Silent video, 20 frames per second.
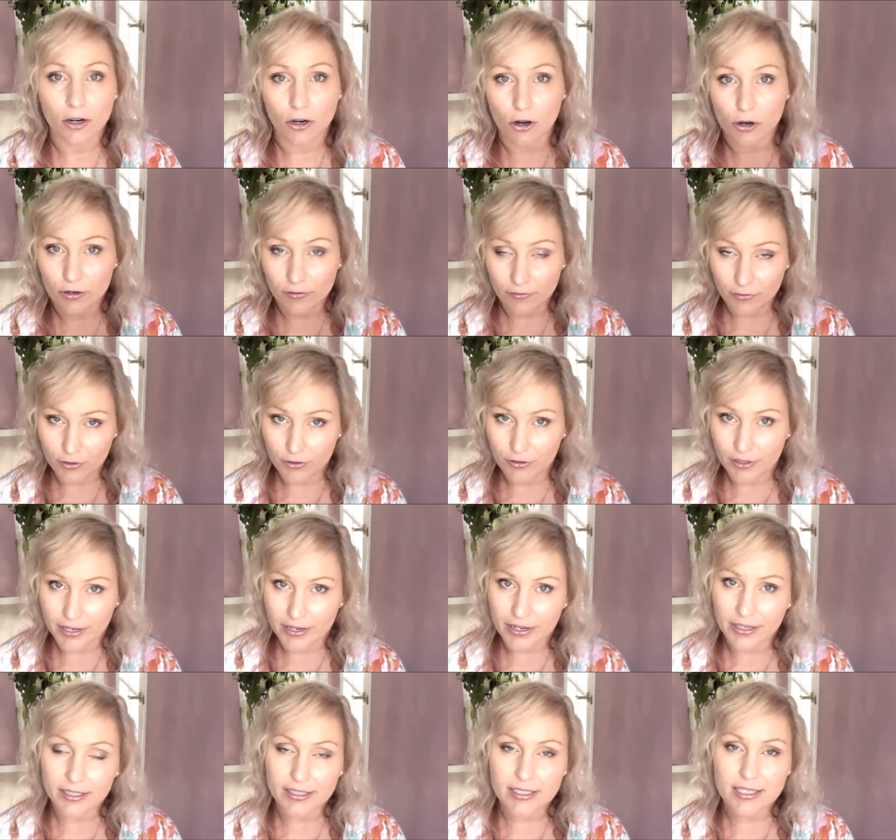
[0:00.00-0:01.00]
a lot of you
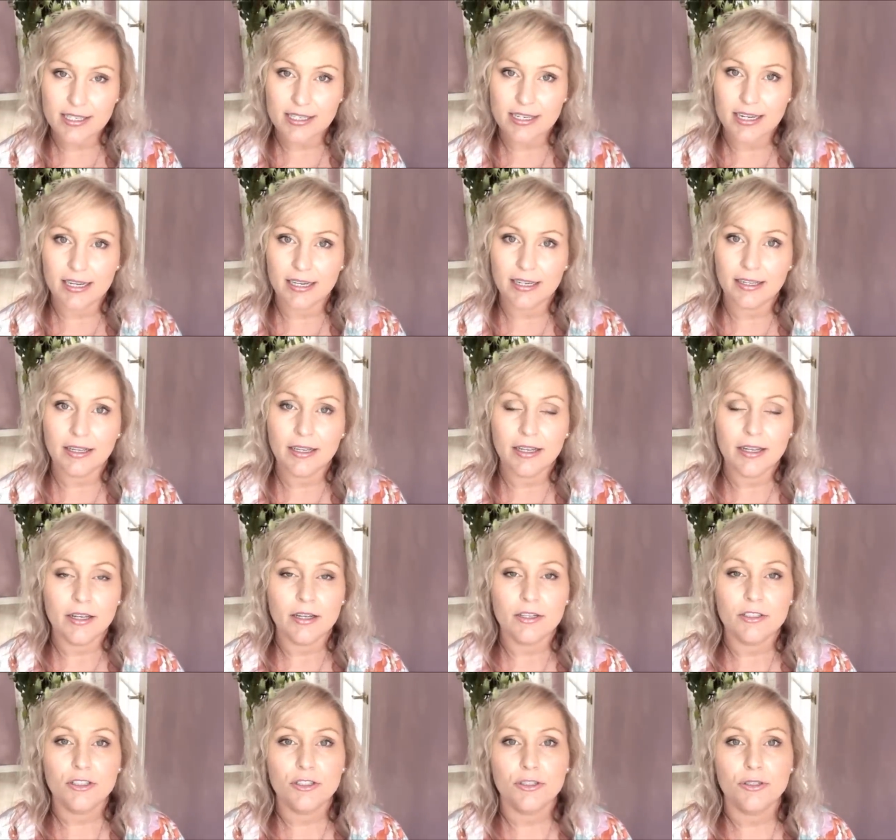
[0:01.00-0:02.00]
that are listening
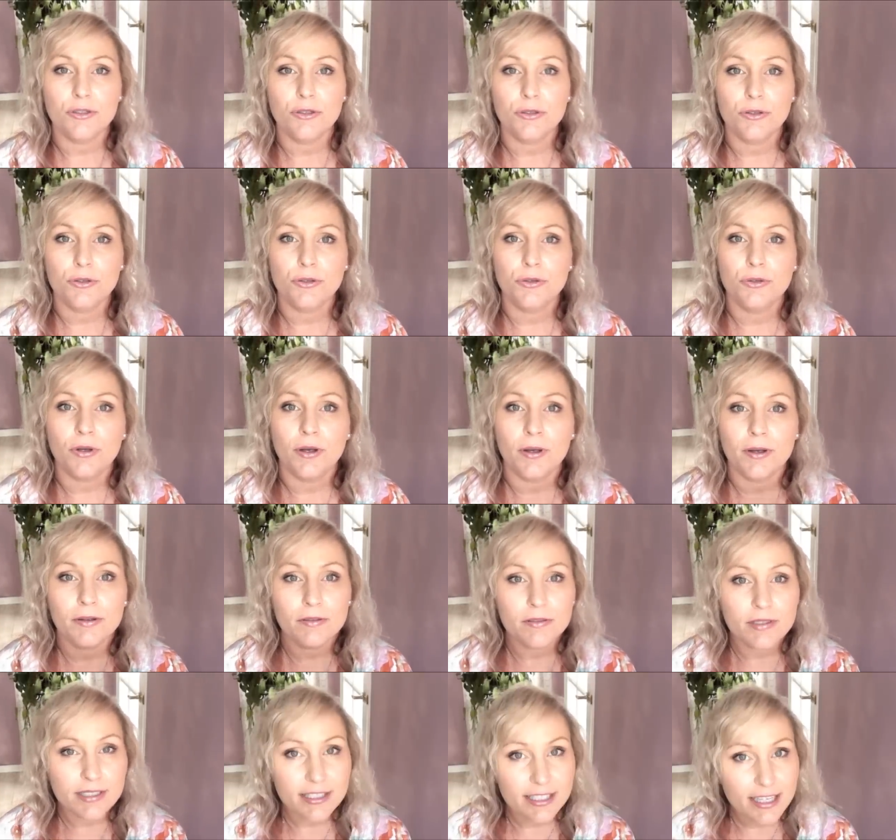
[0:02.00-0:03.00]
to
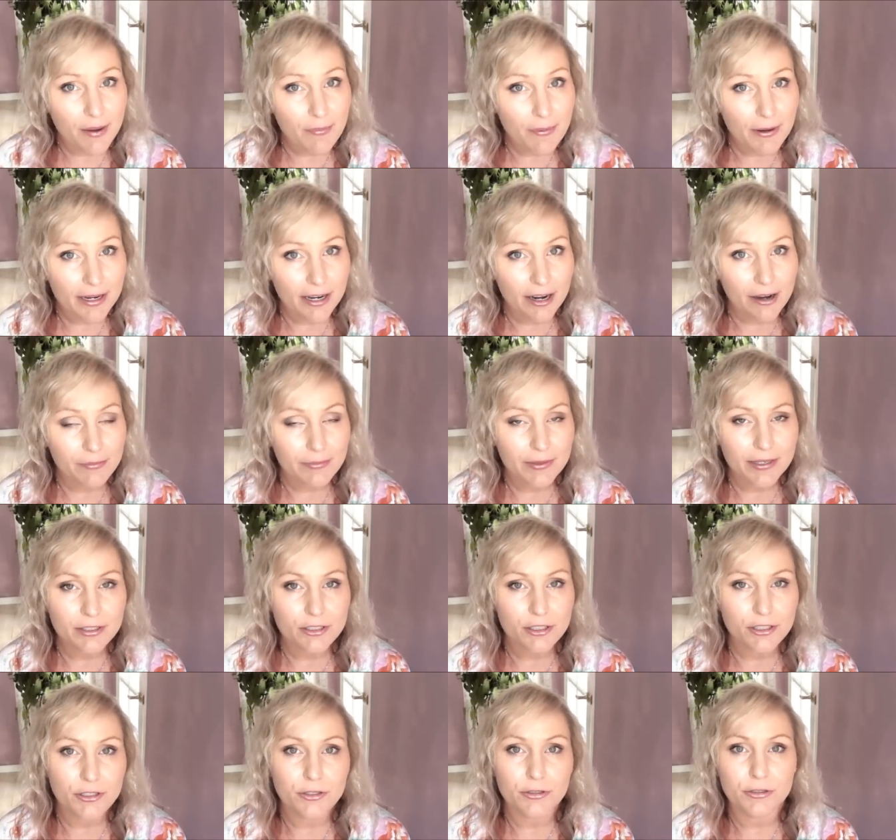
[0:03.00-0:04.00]
stepping up
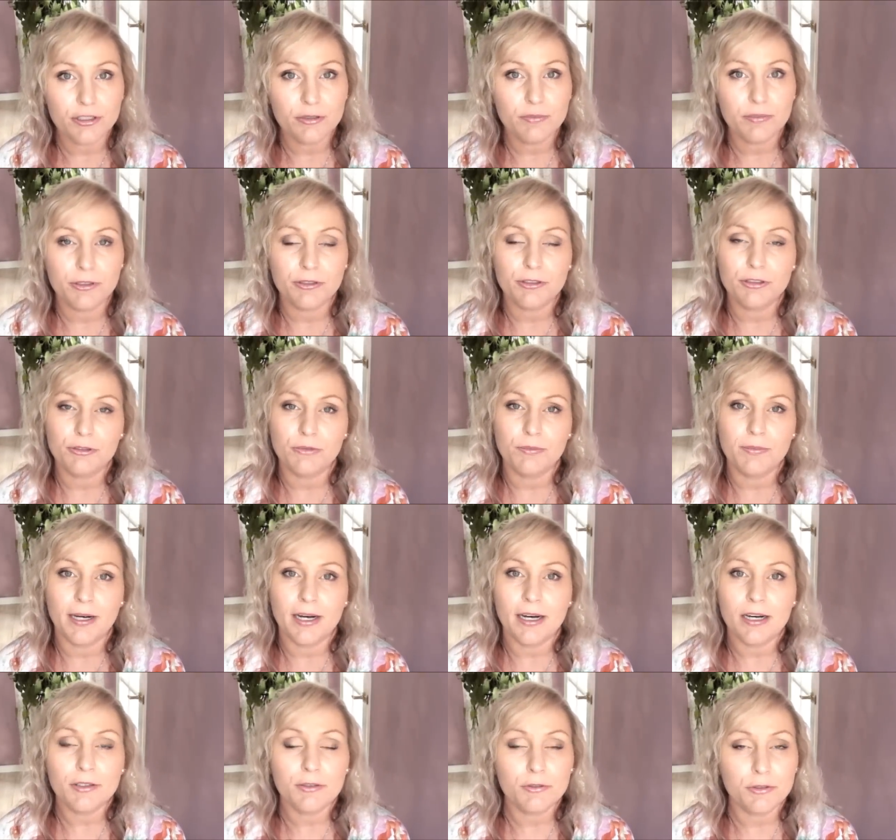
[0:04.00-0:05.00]
into your spiritual
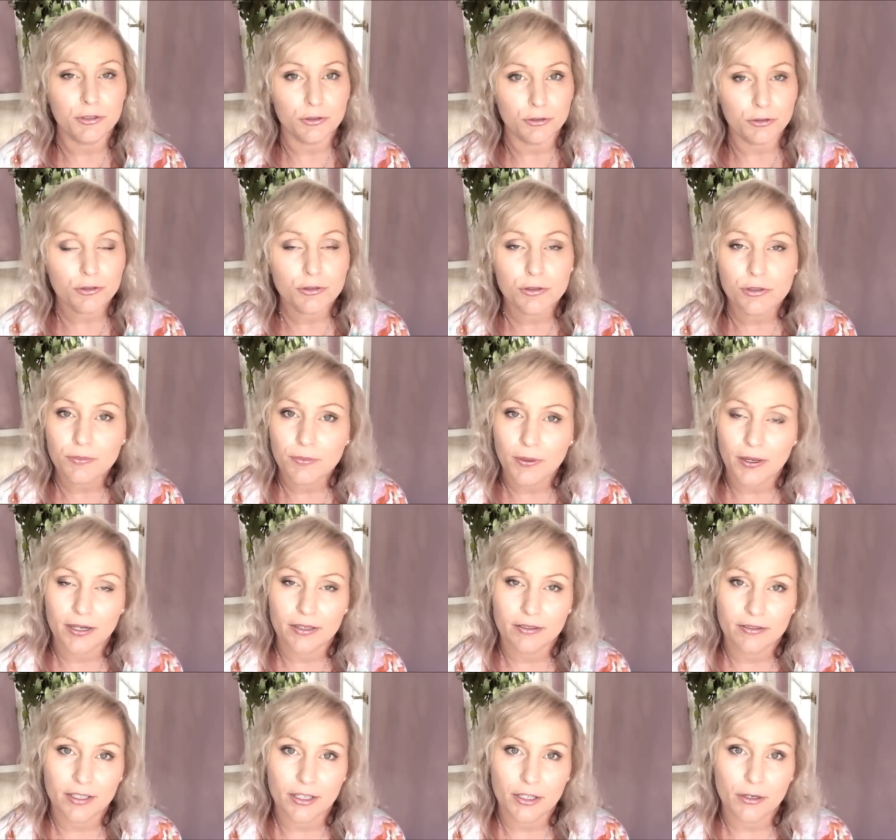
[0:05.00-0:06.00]
path or your true
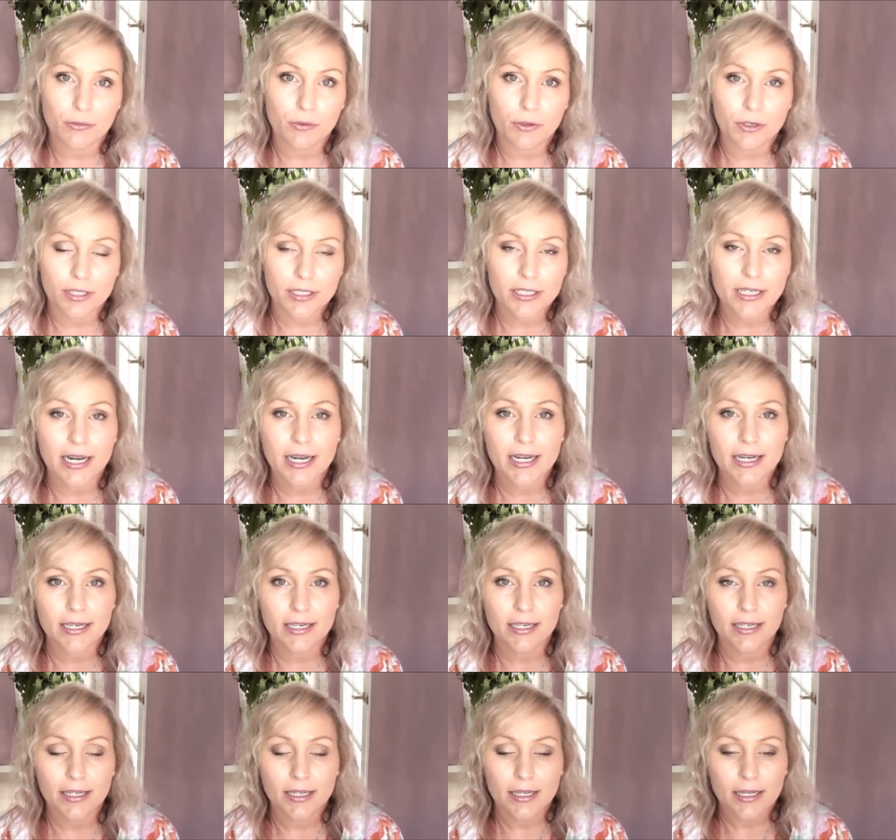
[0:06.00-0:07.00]
path that you want to
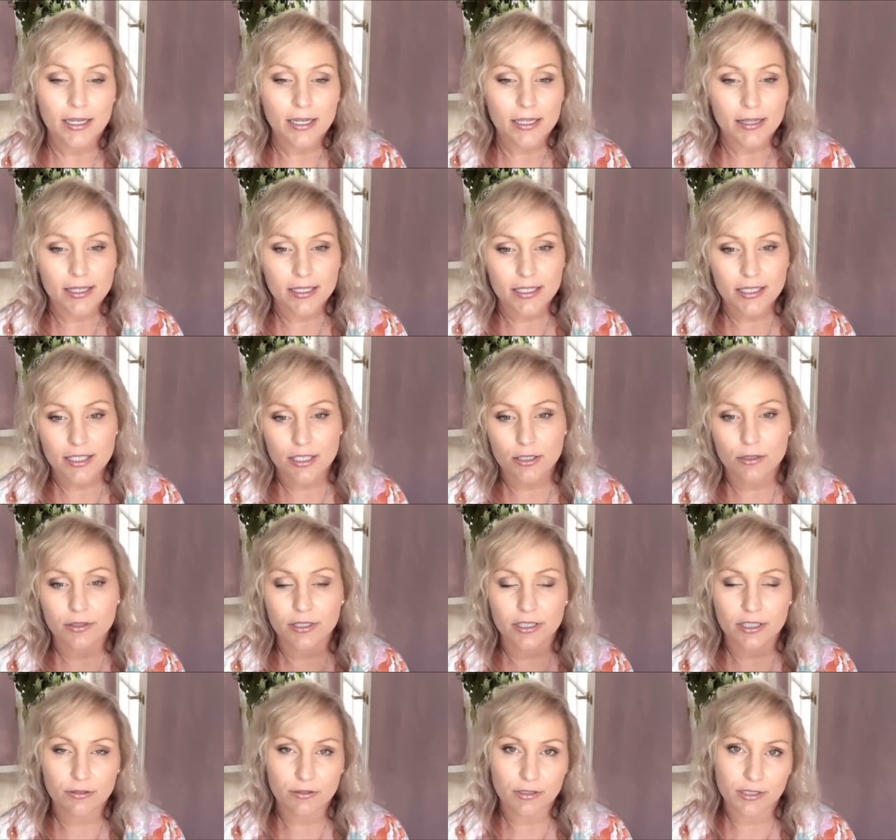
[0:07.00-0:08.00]
take. There's still
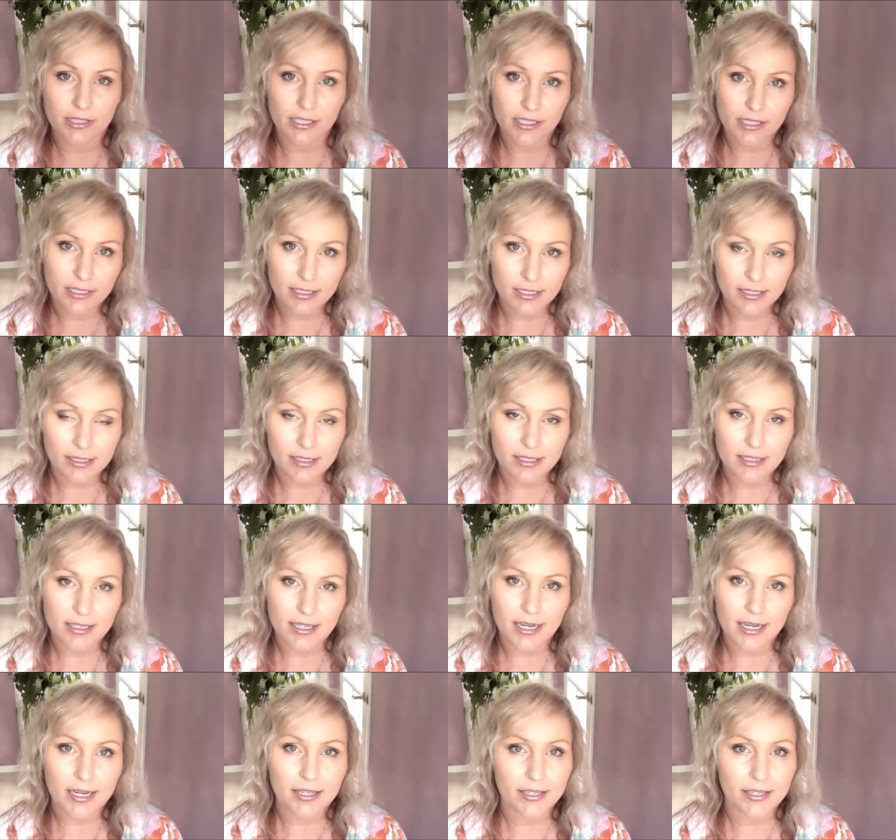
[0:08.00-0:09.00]
this resistance
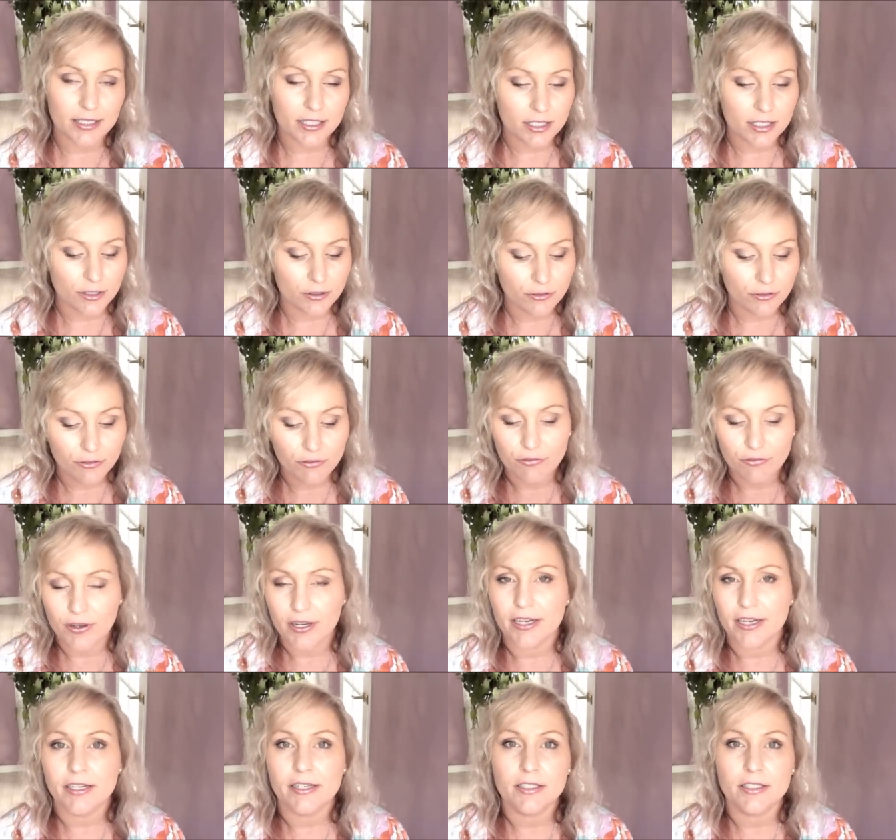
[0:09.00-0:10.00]
there, there's still
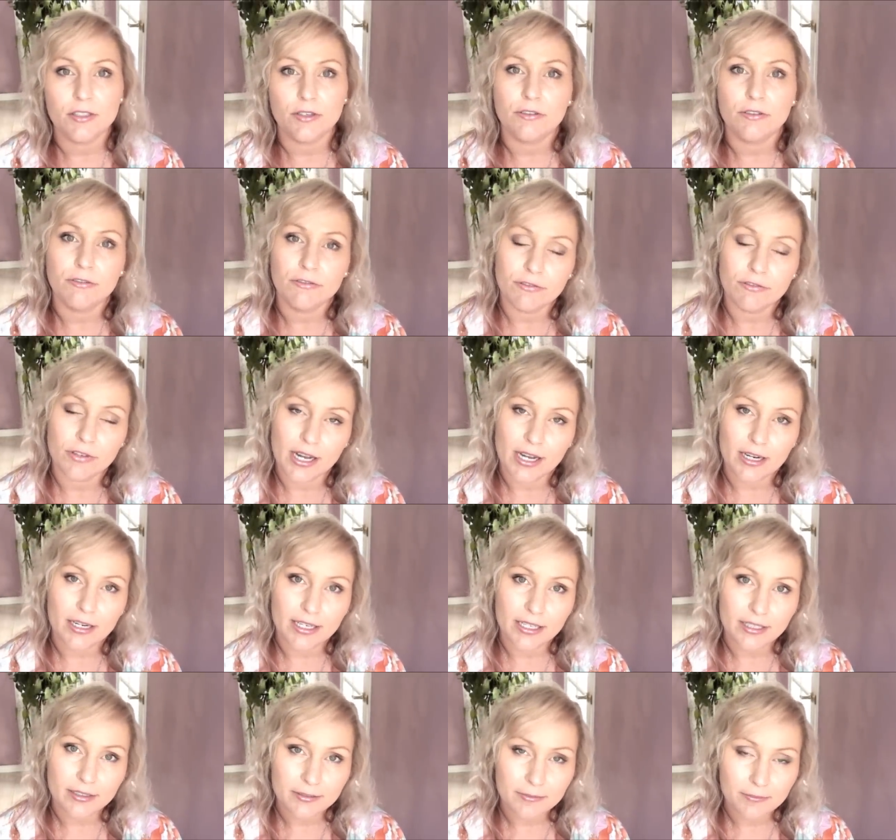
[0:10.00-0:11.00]
fears of
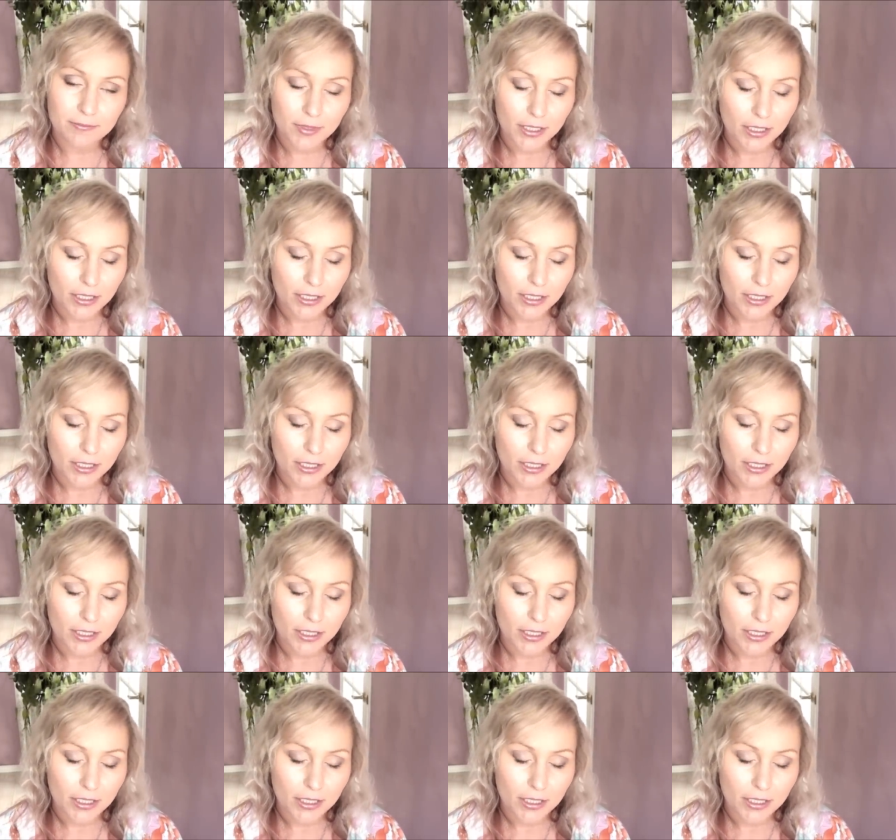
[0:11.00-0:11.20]
failure.